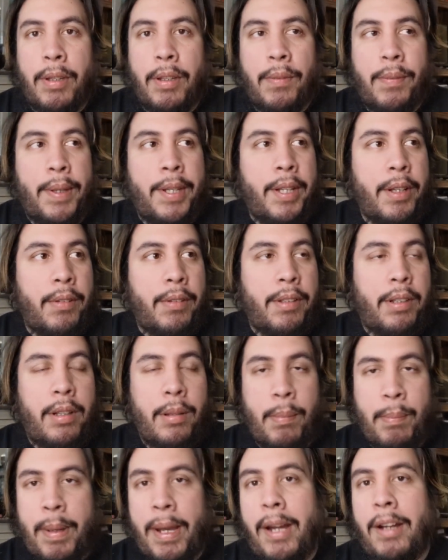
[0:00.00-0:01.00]
his videos
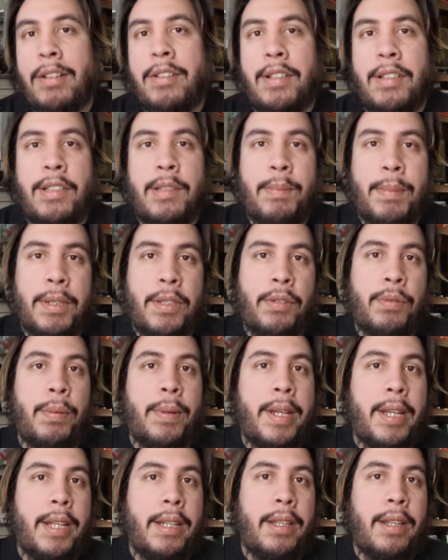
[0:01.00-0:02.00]
comparisons
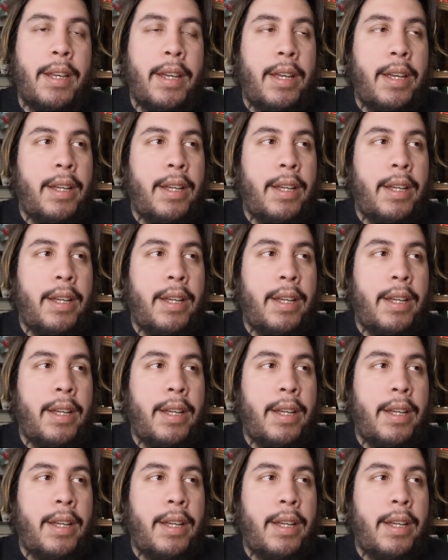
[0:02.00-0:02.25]
between